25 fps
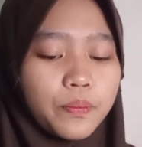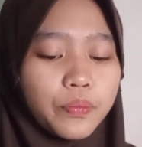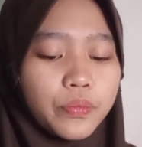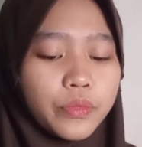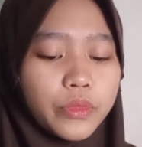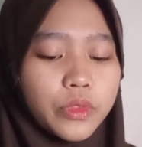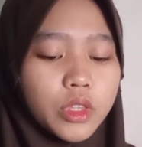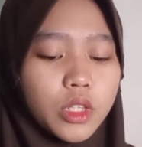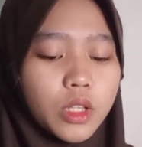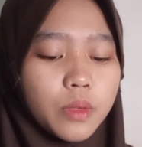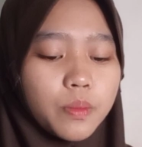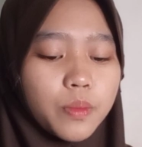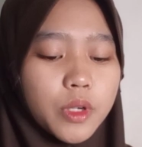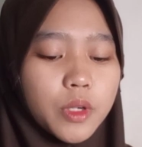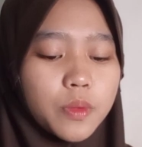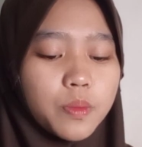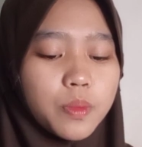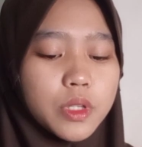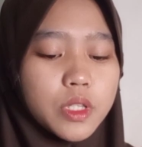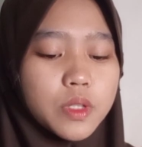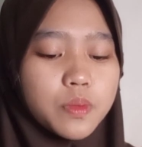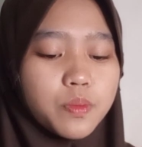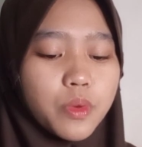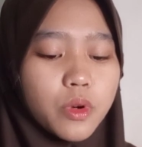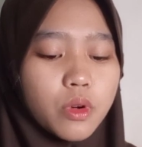The purpose
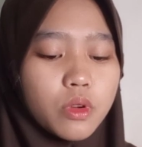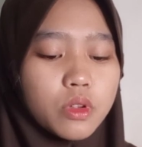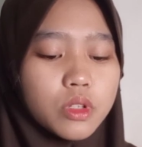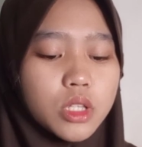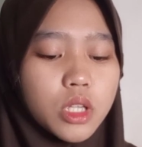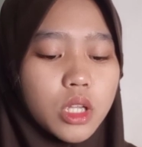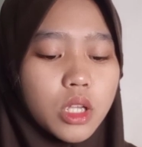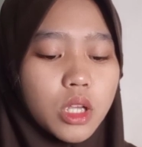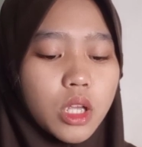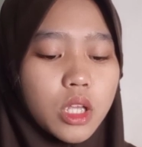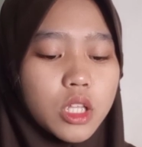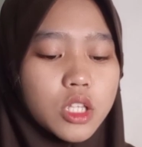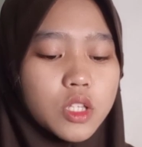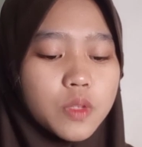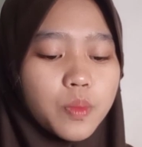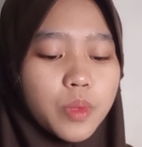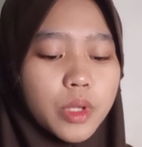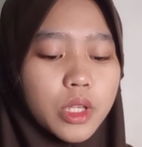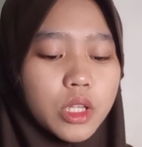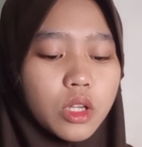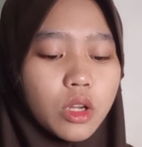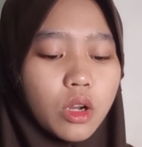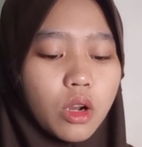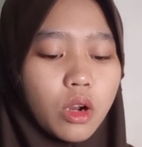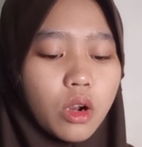project has
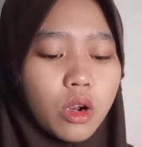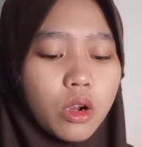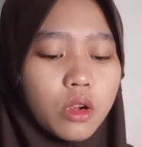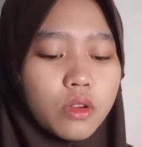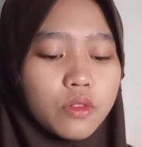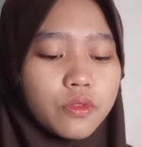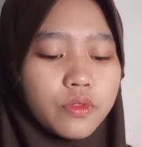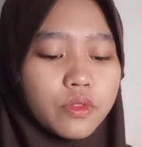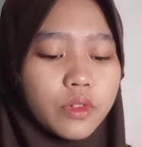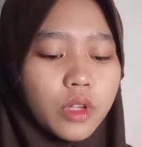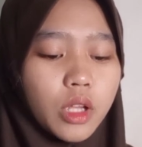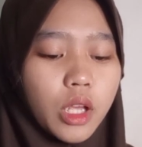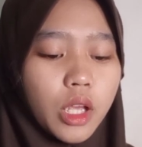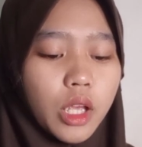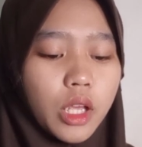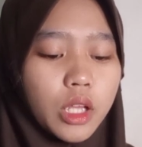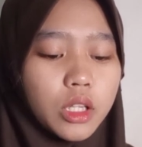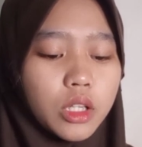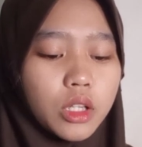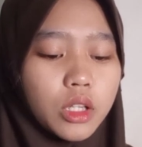been off and